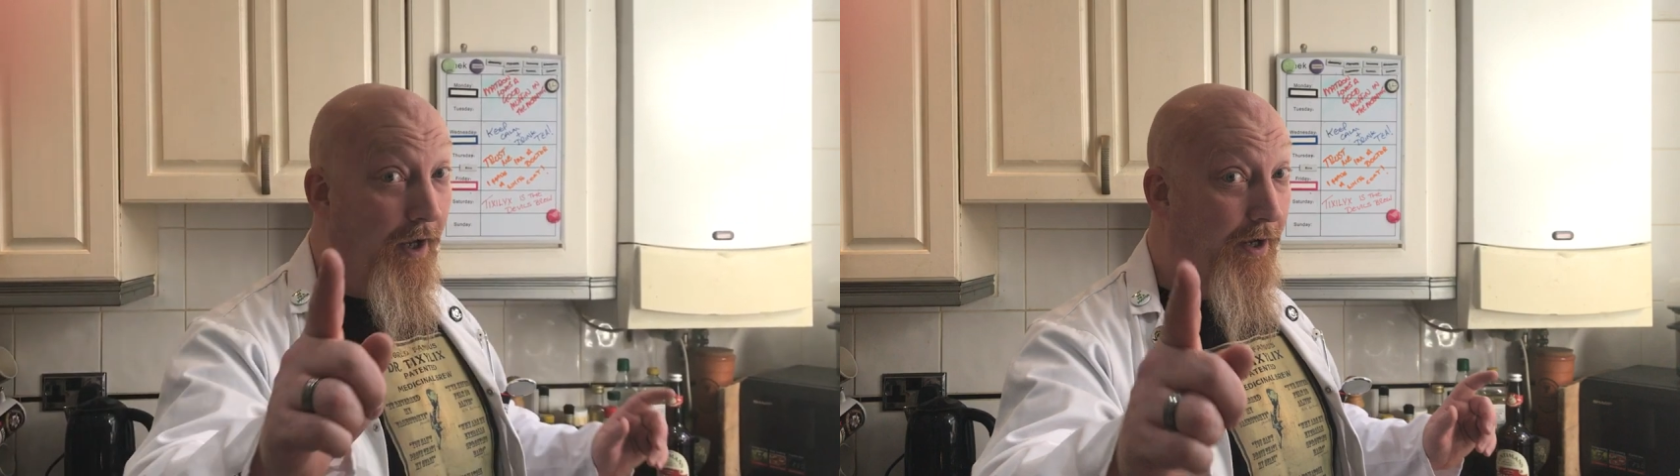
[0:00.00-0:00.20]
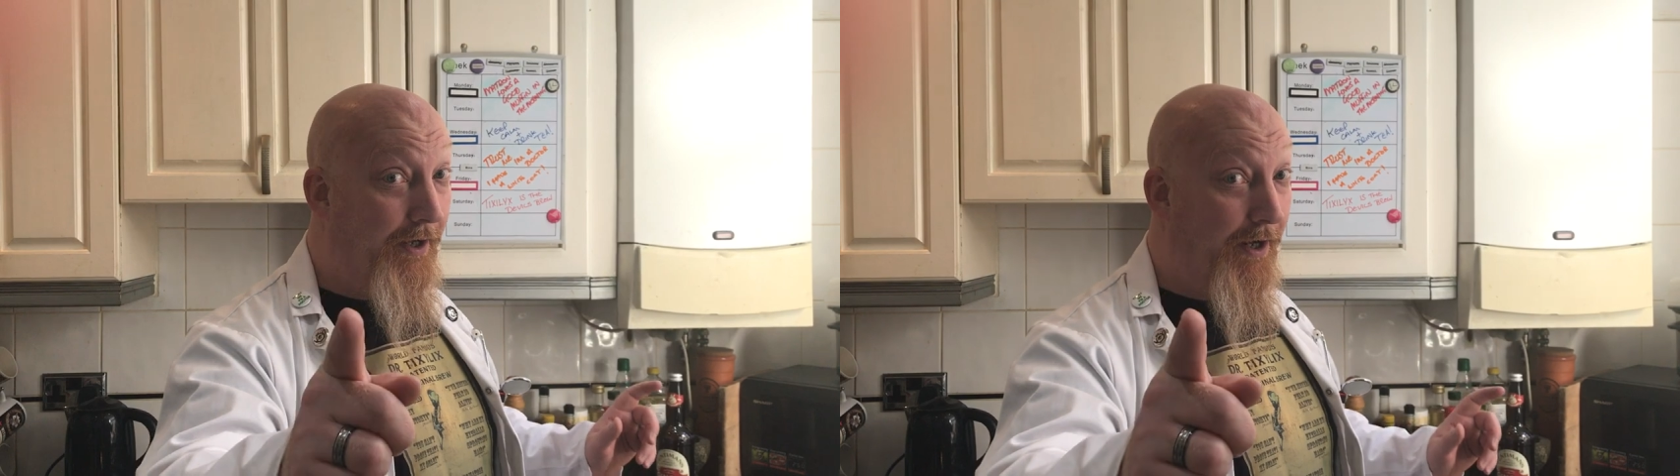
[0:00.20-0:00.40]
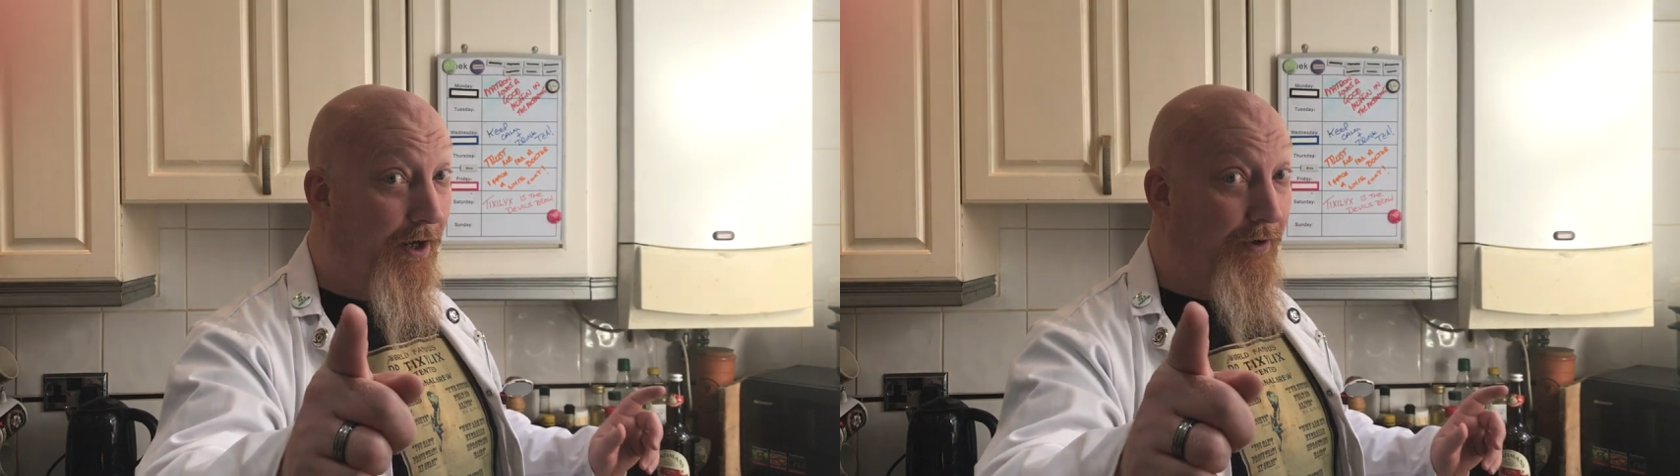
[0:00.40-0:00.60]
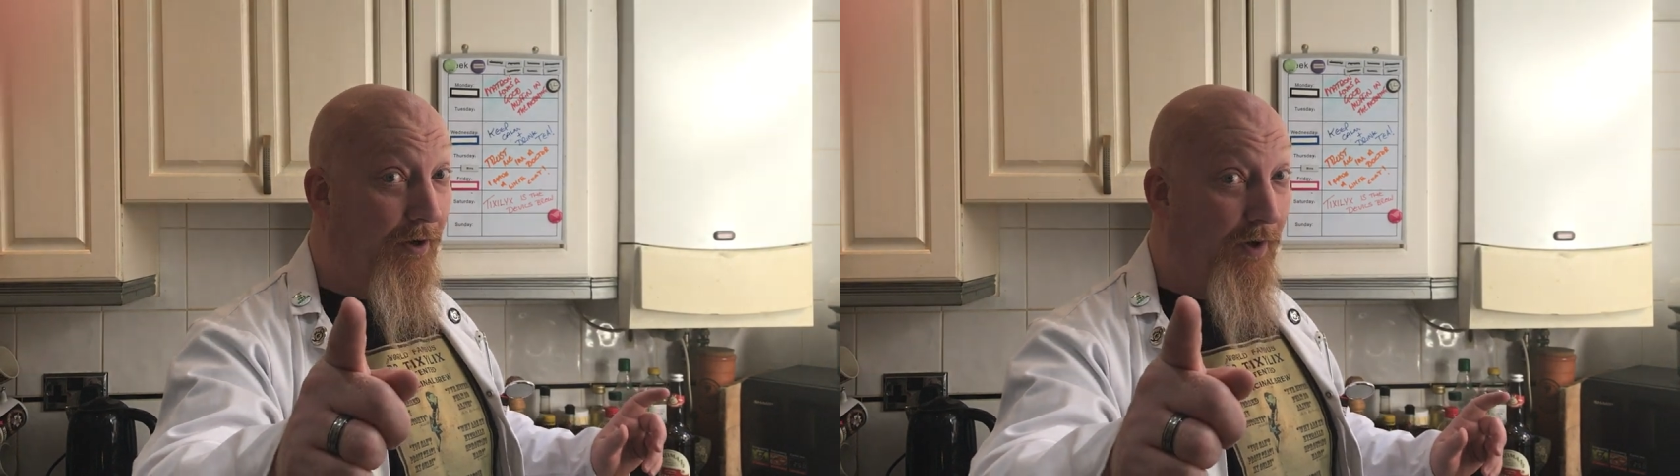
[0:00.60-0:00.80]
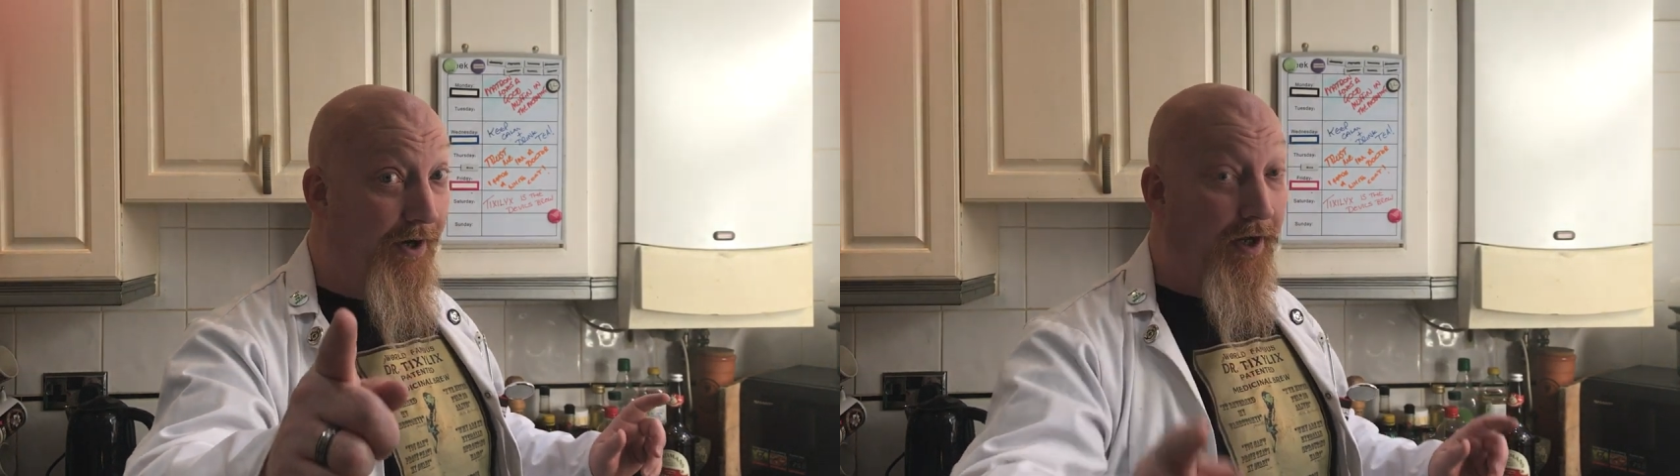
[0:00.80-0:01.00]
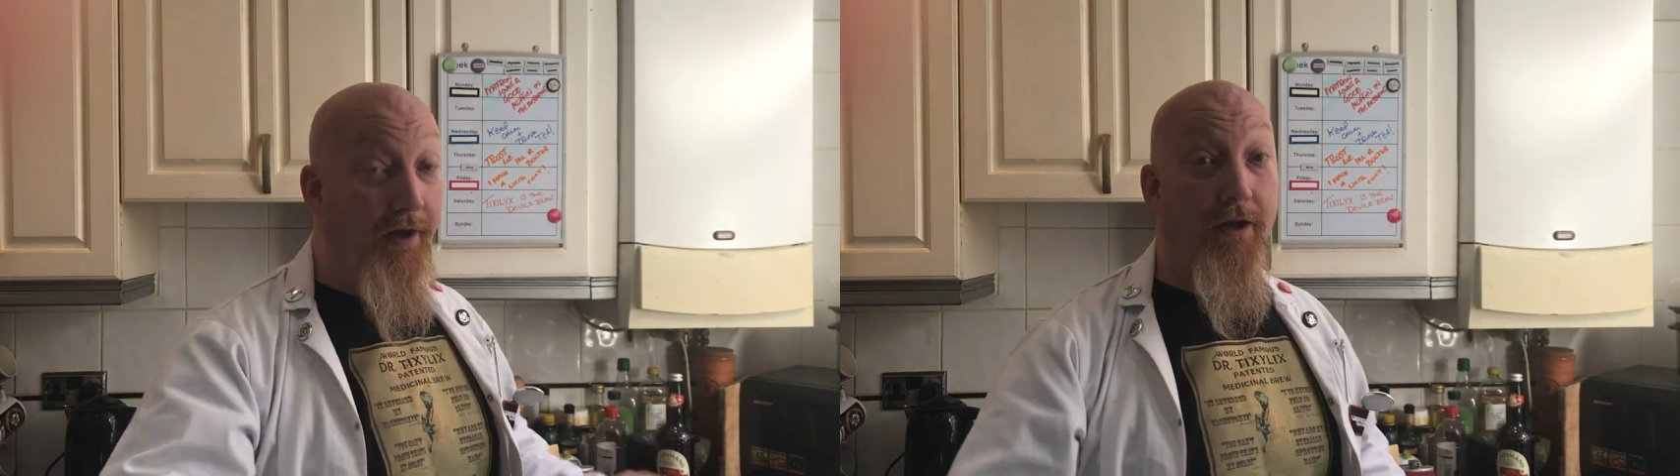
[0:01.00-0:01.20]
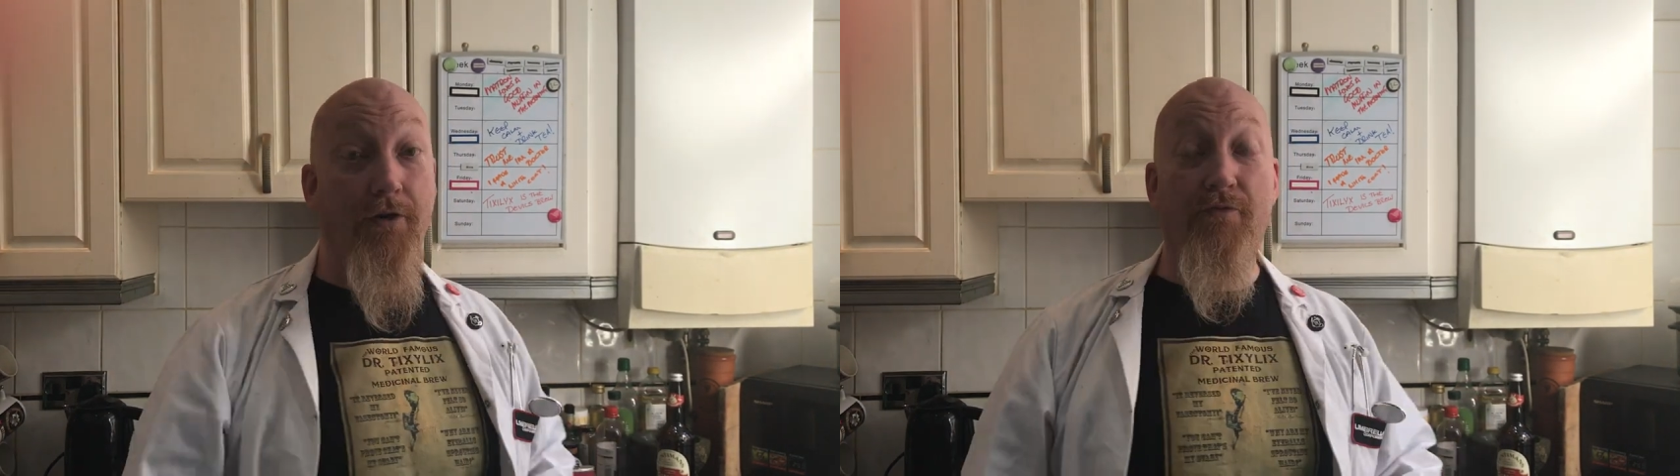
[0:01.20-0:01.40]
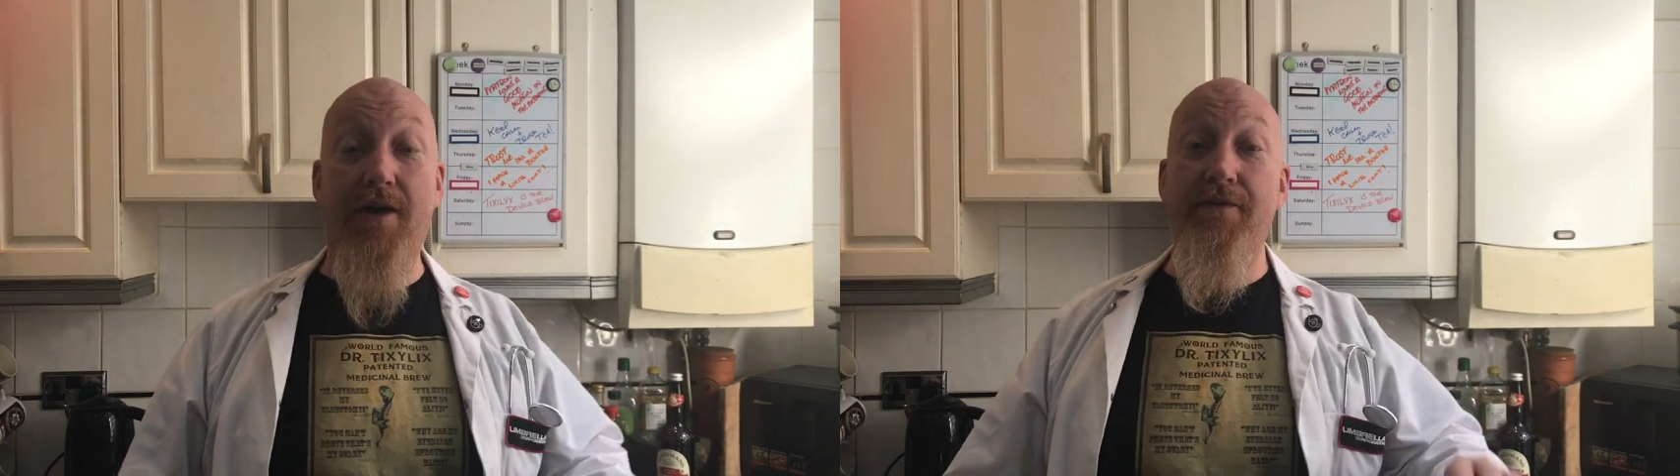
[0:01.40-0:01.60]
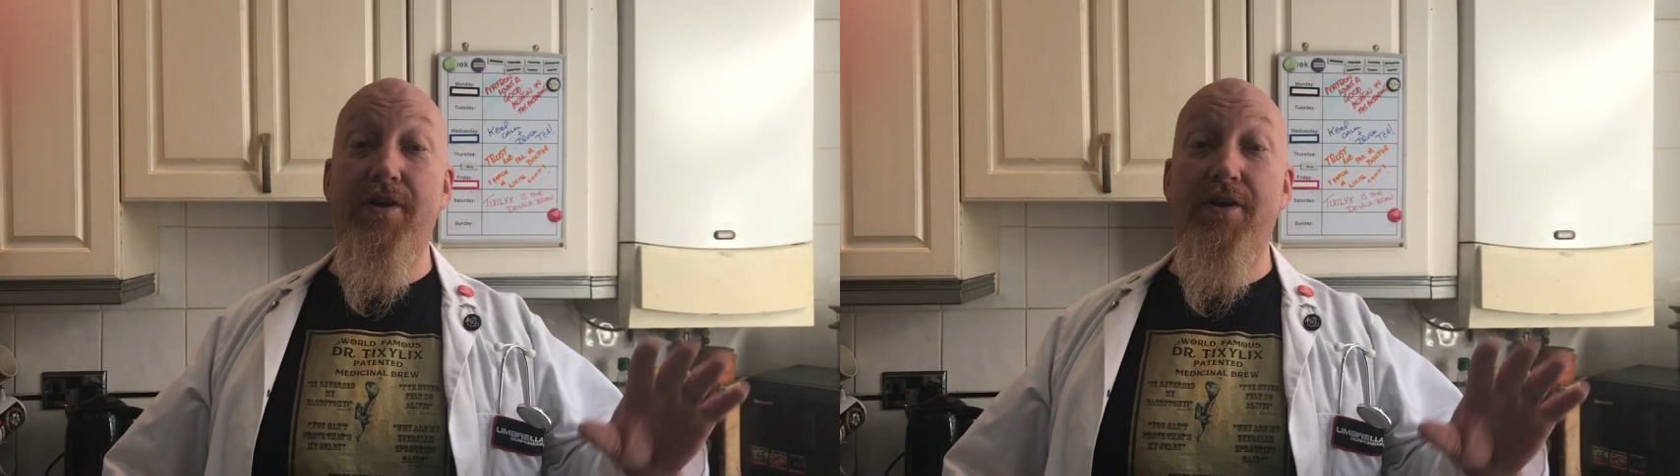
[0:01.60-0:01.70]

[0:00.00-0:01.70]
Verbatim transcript: You know you wanna. Rather